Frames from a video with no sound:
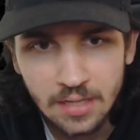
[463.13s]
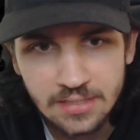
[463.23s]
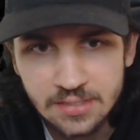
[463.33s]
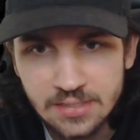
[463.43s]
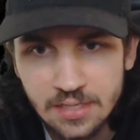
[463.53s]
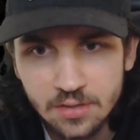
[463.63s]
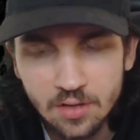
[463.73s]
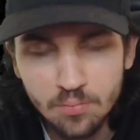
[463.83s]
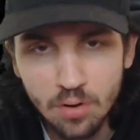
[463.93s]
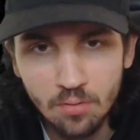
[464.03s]
That's insane. They're
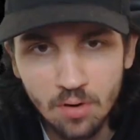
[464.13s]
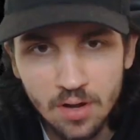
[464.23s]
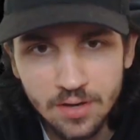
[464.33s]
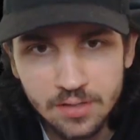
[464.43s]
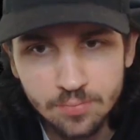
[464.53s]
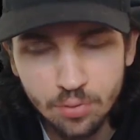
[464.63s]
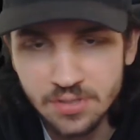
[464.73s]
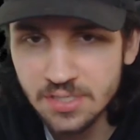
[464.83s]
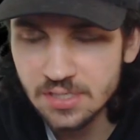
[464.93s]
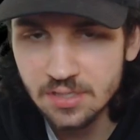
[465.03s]
like piranhas.
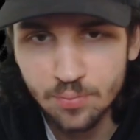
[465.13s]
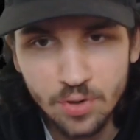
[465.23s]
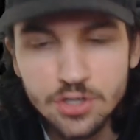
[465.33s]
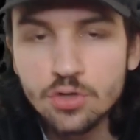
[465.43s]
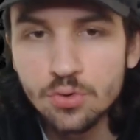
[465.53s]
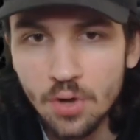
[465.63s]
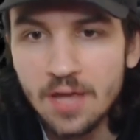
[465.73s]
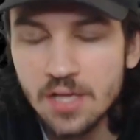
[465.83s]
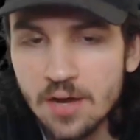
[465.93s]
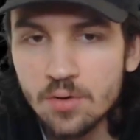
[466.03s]
Princess at the bridge.
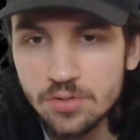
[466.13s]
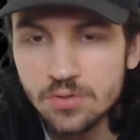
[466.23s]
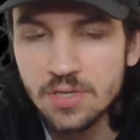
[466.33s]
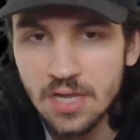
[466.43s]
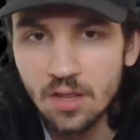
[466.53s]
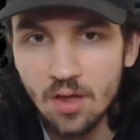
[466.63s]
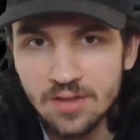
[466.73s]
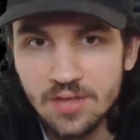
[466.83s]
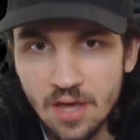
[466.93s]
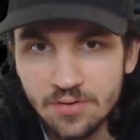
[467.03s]
I noticed you did that a lot
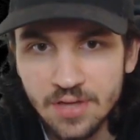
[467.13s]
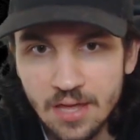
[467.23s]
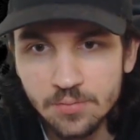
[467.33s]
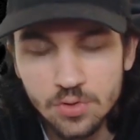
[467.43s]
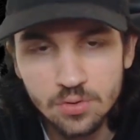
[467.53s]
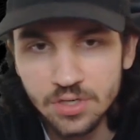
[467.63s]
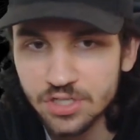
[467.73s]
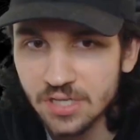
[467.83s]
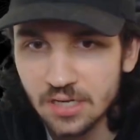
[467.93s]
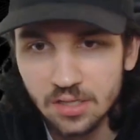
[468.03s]
in the other game too, to
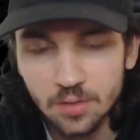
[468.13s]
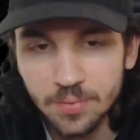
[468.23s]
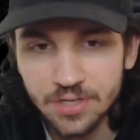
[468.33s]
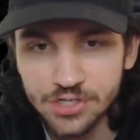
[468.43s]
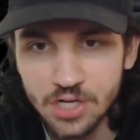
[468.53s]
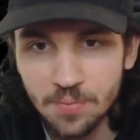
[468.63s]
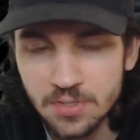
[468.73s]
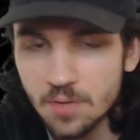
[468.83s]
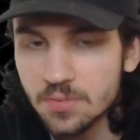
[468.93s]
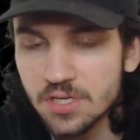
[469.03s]
just get a little bit of chip.
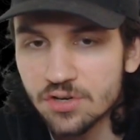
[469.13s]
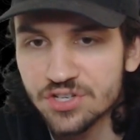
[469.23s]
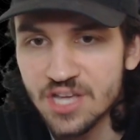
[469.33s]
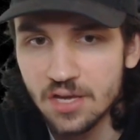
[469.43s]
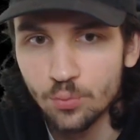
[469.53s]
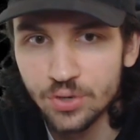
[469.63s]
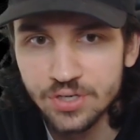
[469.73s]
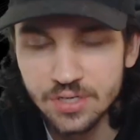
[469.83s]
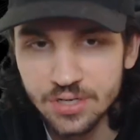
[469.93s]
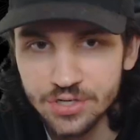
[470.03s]
It's almost like your second win
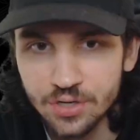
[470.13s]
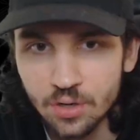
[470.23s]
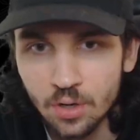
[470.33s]
condition.